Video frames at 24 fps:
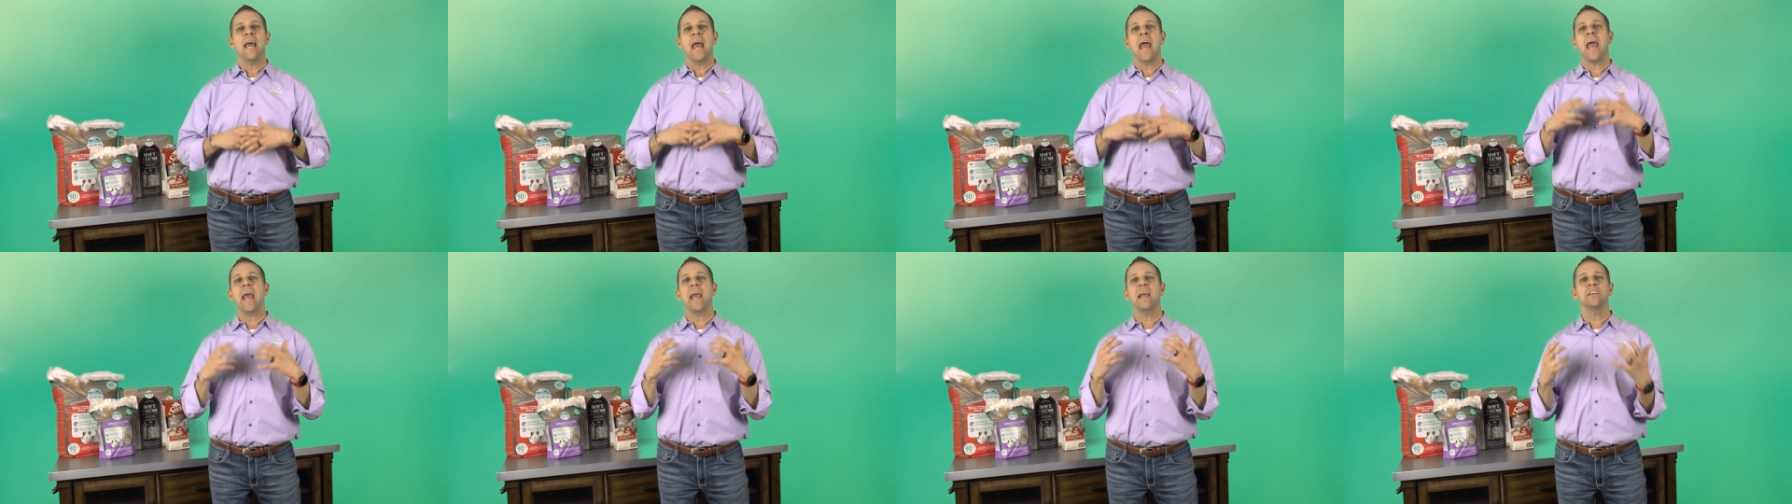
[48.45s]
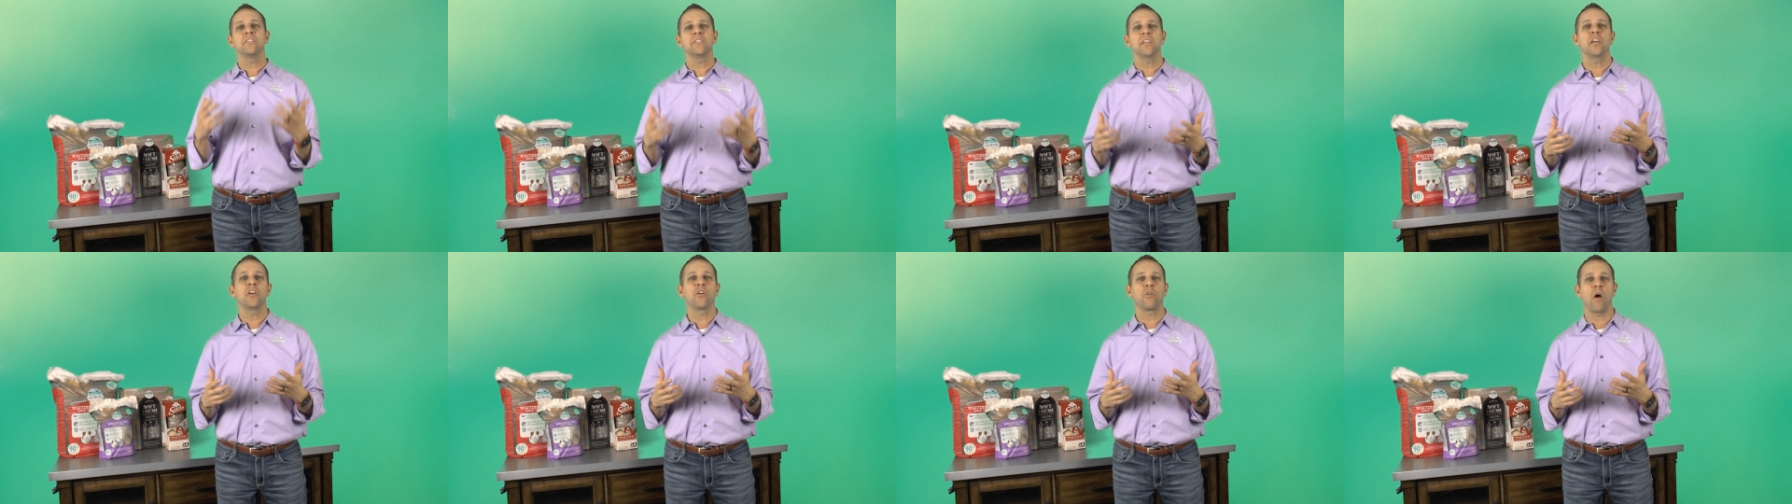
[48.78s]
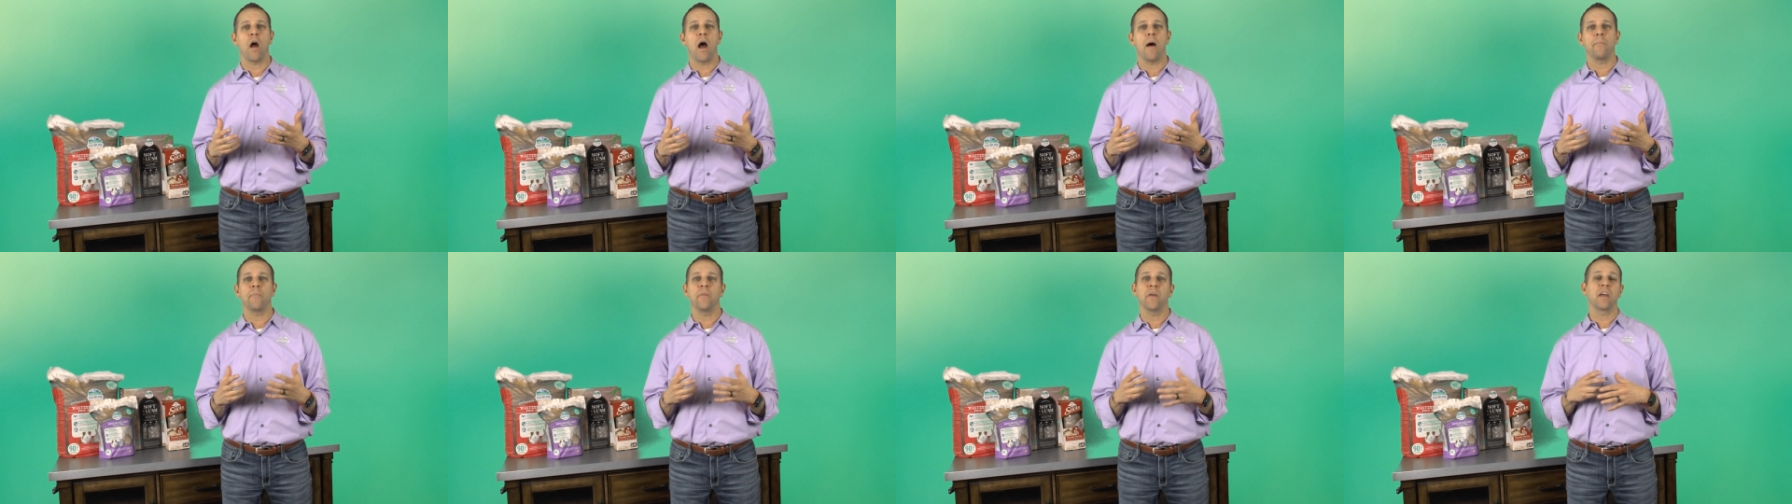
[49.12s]
Hay is a
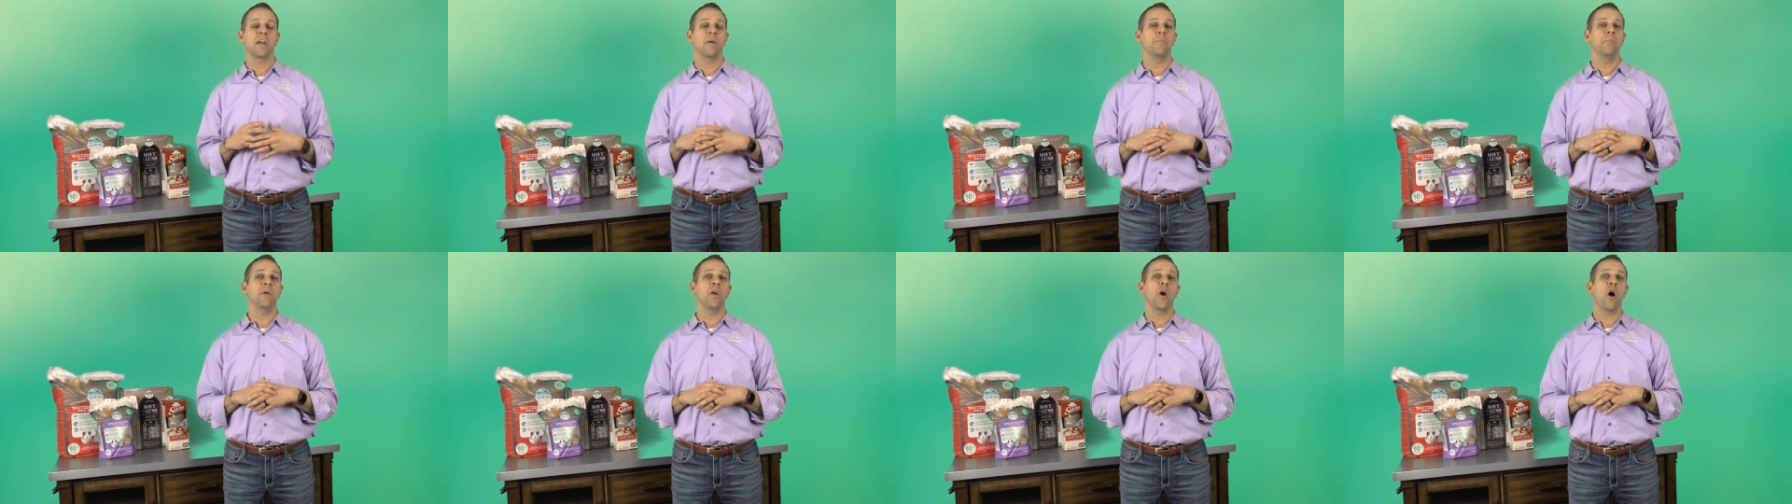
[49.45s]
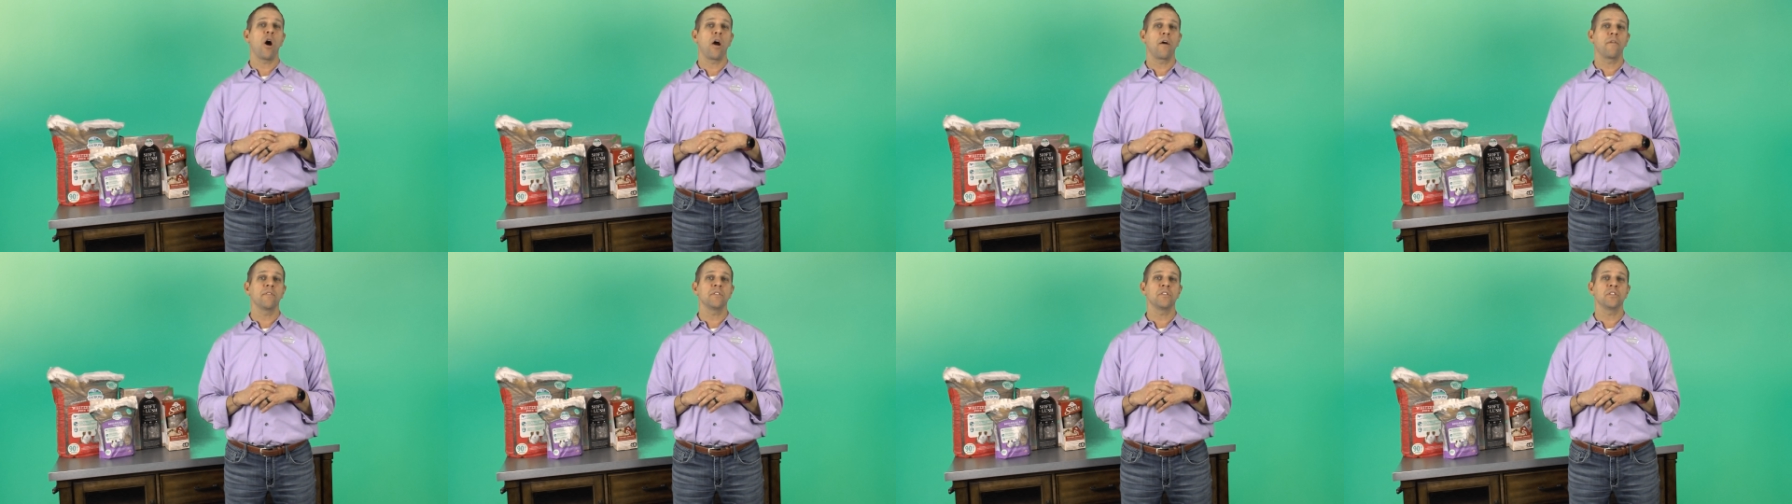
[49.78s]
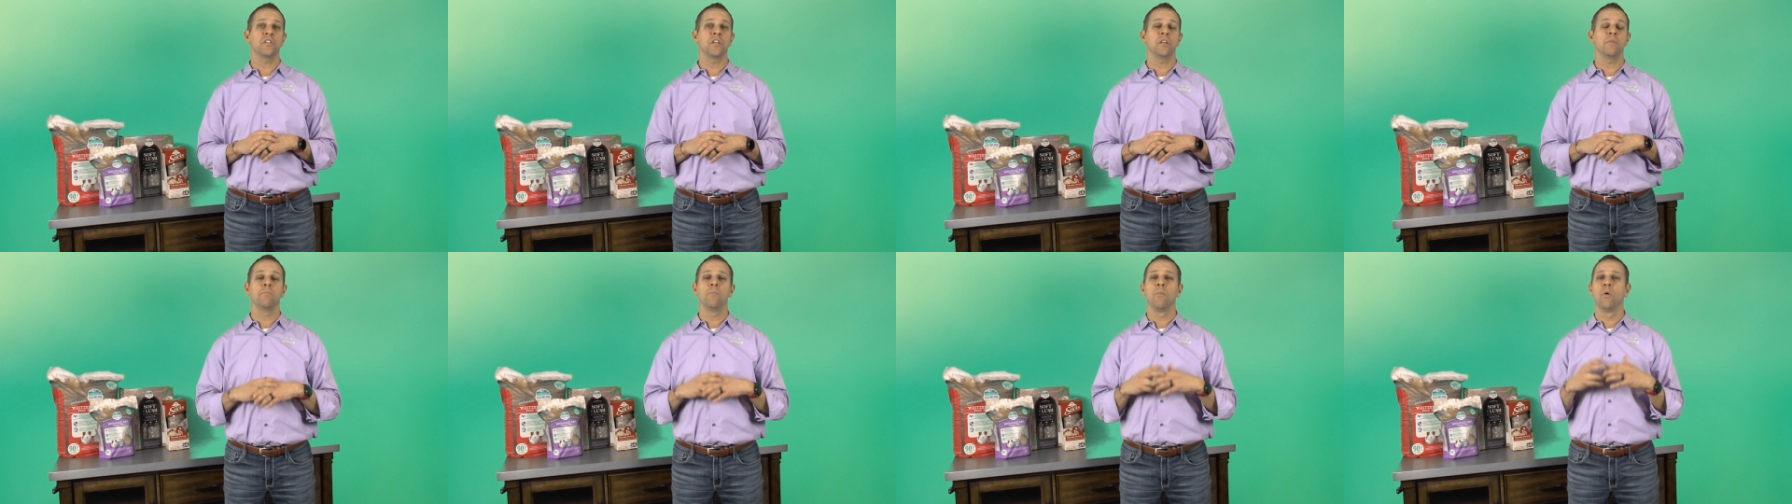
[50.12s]
crop that can be
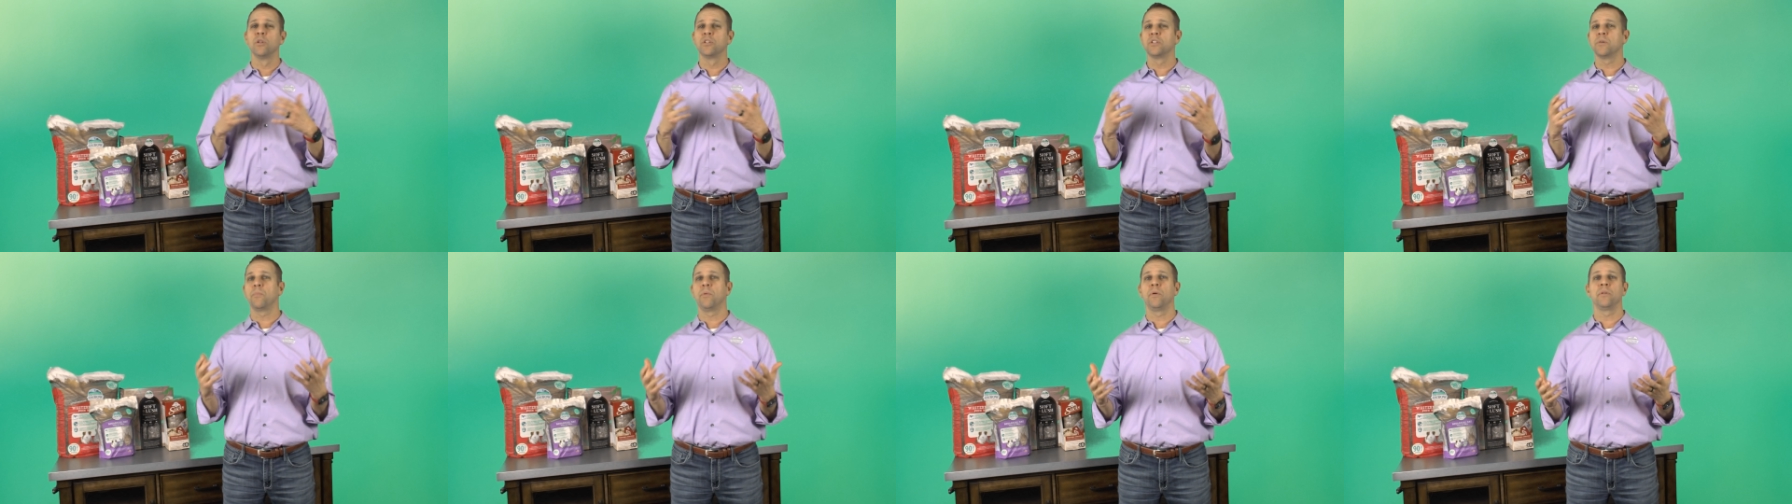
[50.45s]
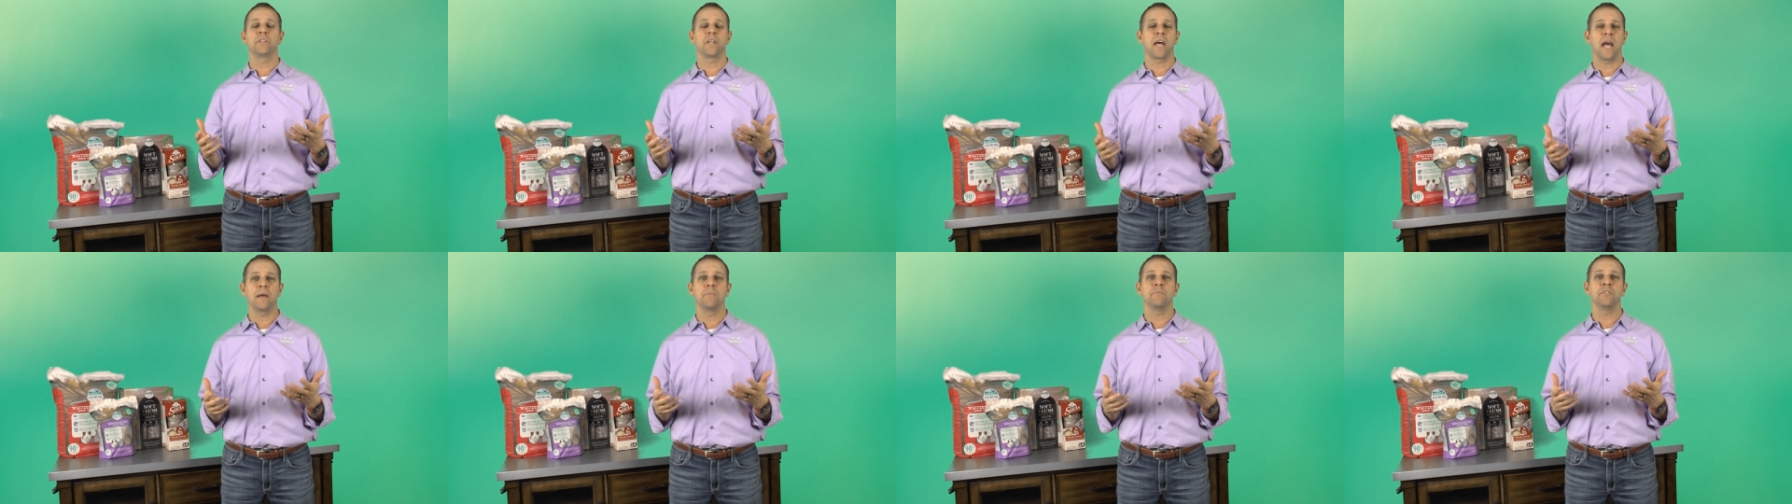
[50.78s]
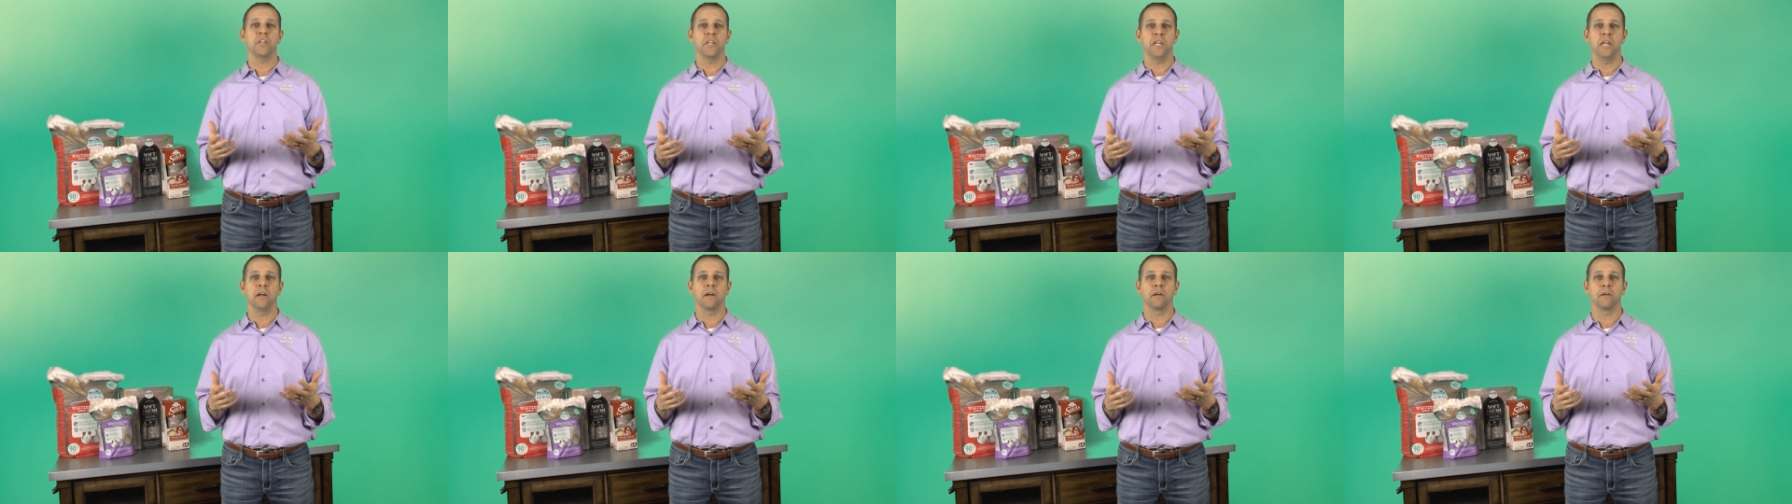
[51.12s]
harvested multiple times a
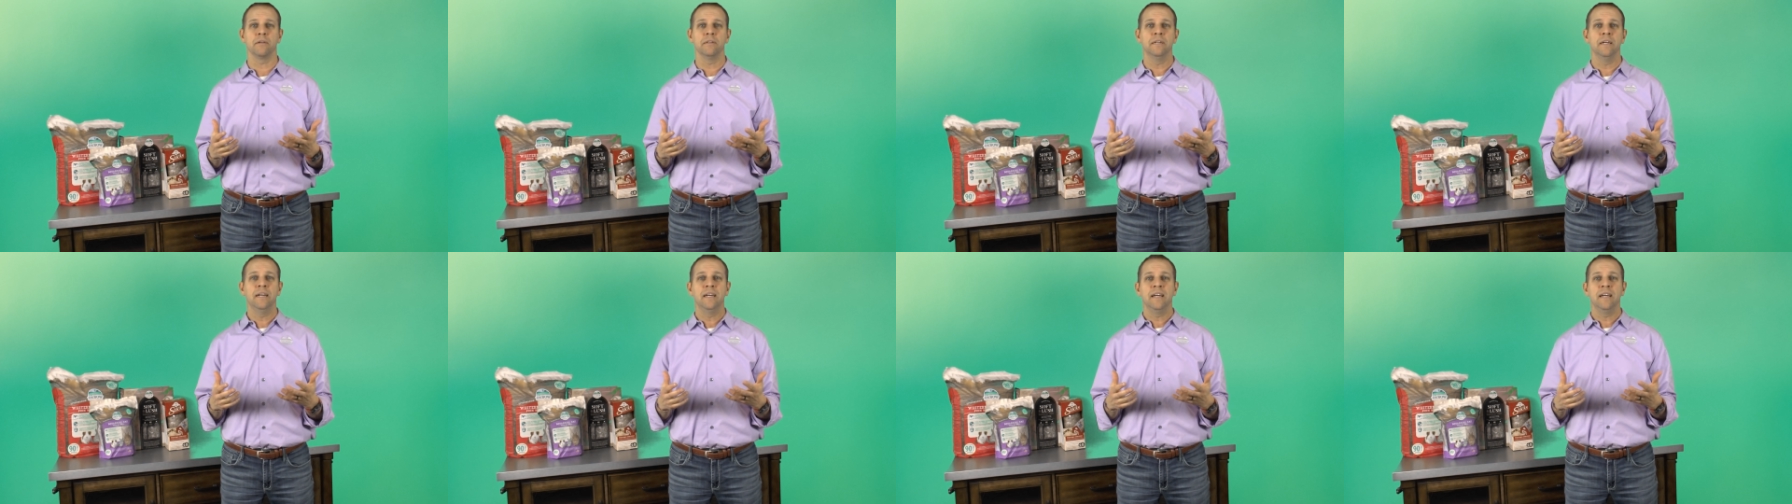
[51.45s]
year.